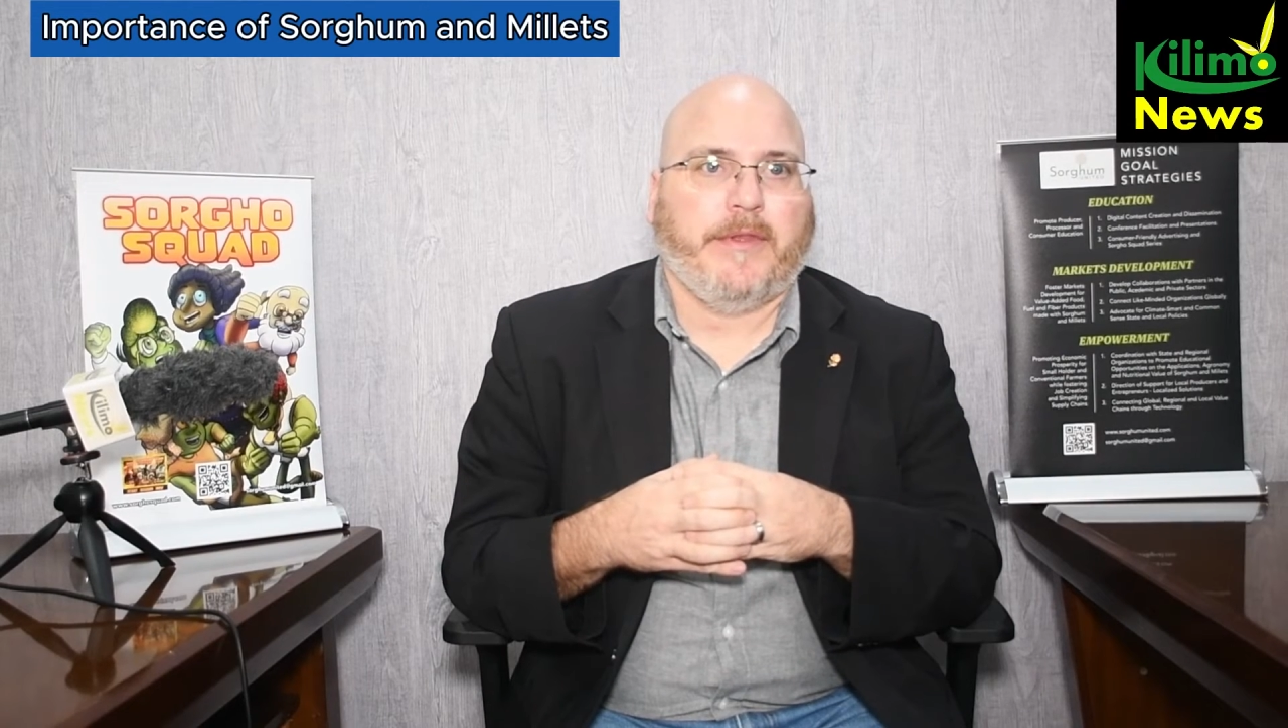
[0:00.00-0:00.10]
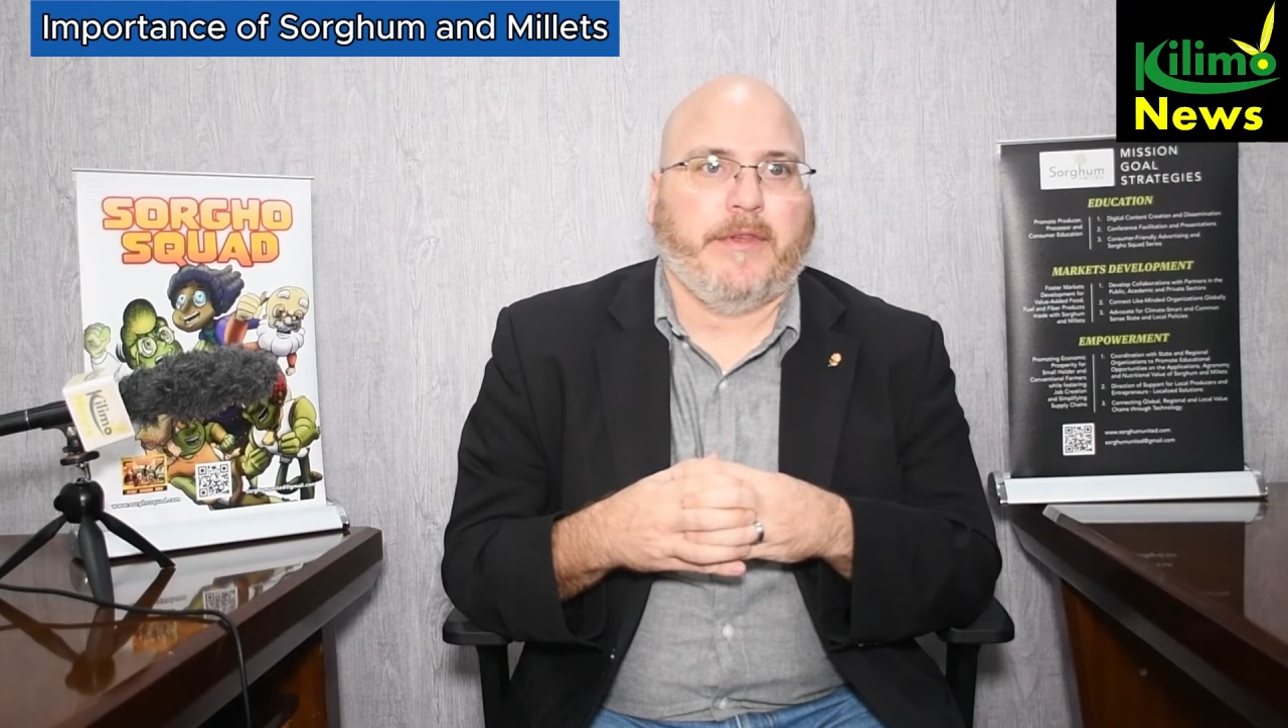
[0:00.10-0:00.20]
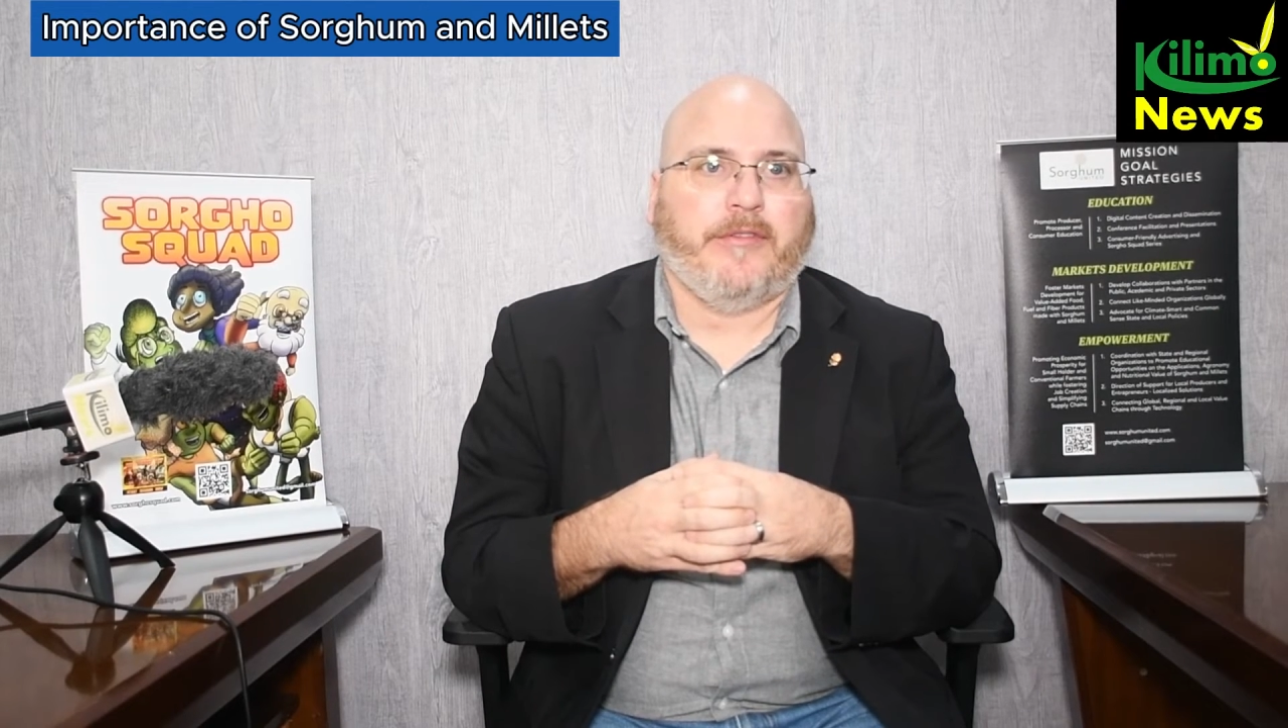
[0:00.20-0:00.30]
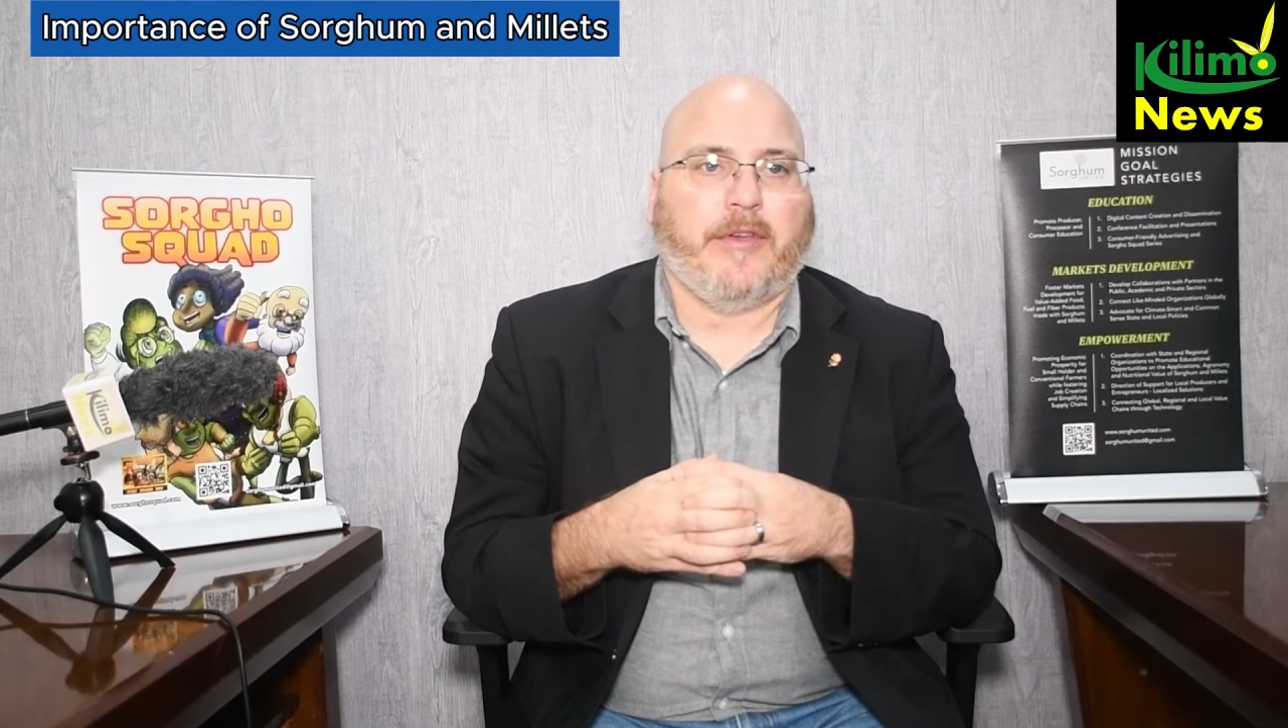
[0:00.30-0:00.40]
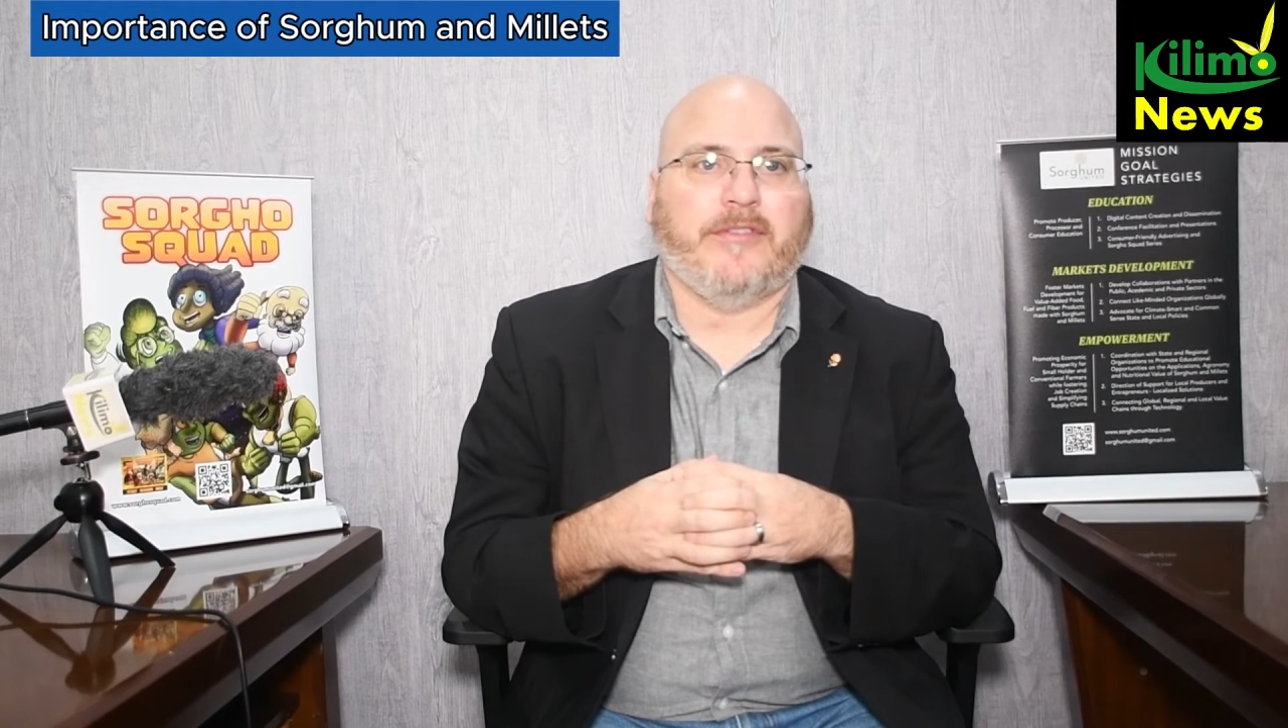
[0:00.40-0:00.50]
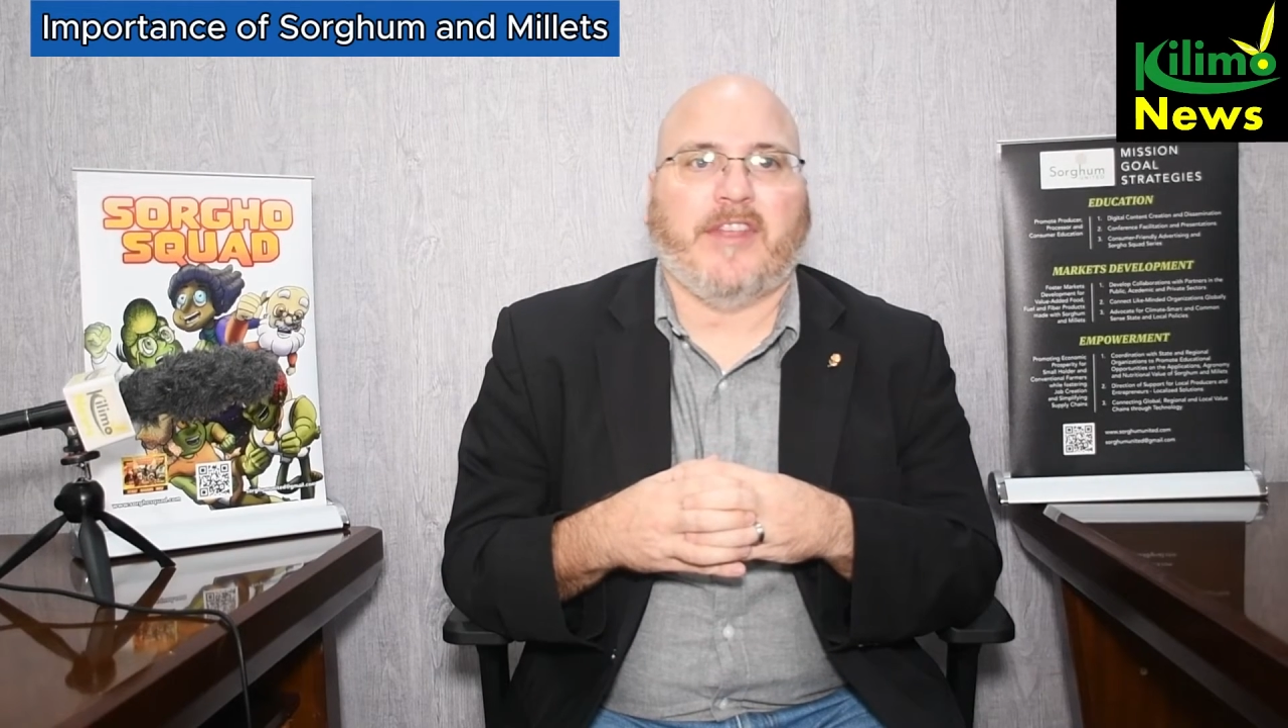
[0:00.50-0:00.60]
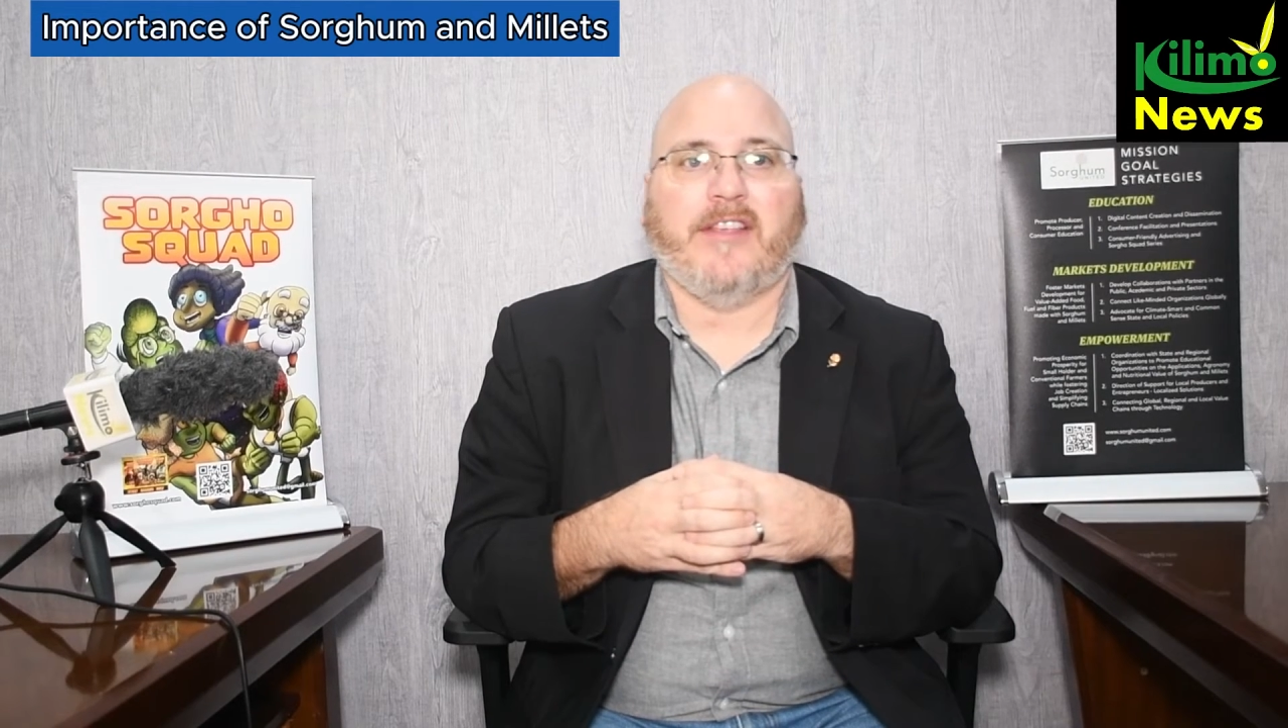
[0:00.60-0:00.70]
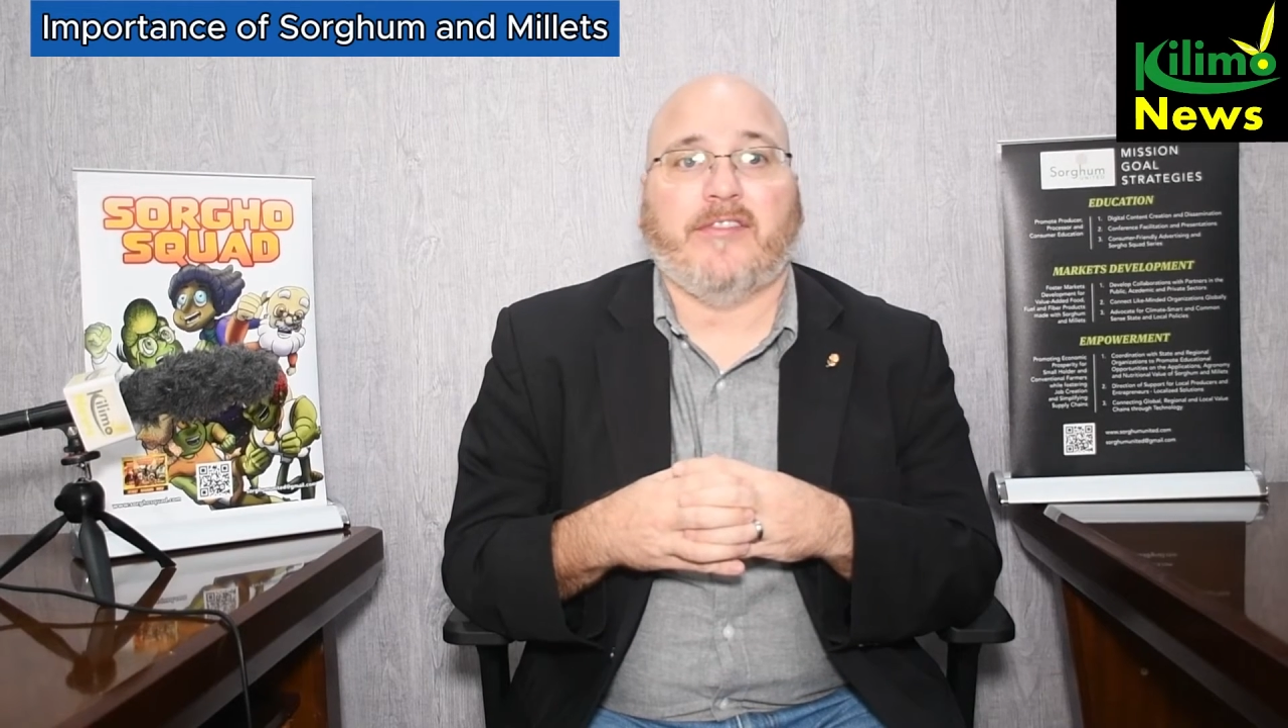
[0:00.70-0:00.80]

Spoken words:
So as they